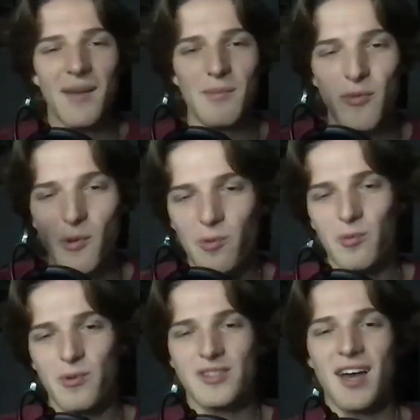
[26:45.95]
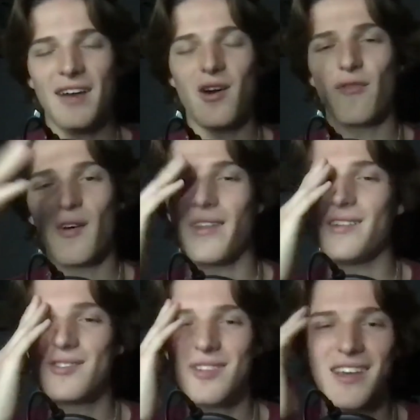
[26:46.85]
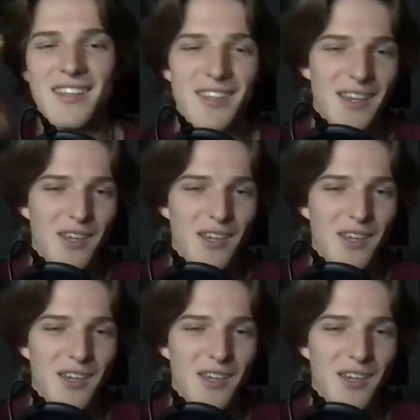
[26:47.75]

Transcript: before we sign off on this? Anything you